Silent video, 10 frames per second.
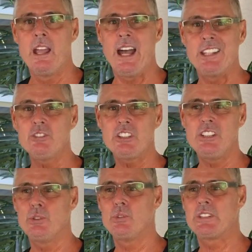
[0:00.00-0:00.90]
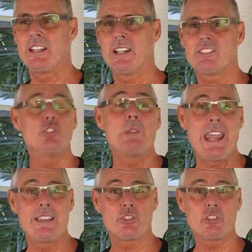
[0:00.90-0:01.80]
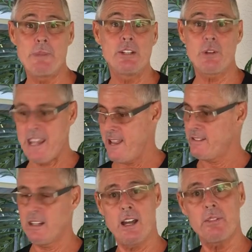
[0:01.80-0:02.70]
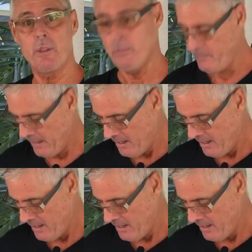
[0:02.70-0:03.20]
I used to use soup cans or tomato cans and cut them,